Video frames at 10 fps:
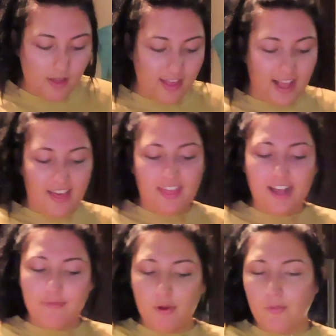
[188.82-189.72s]
what, like I think
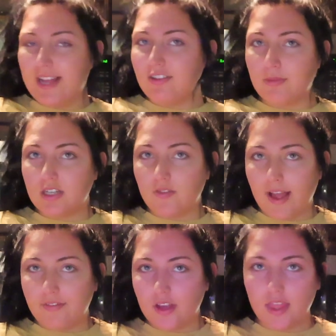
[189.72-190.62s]
I put way too much of
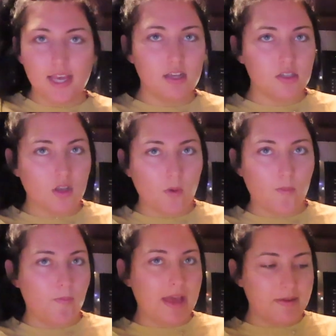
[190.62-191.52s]
everything, so
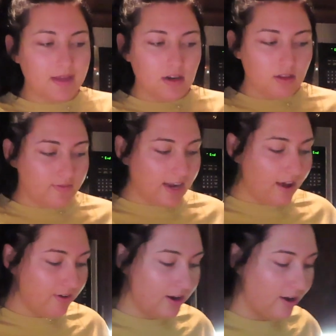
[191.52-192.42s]
maybe it'll even
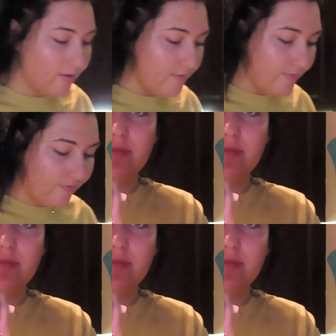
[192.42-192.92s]
out, you know?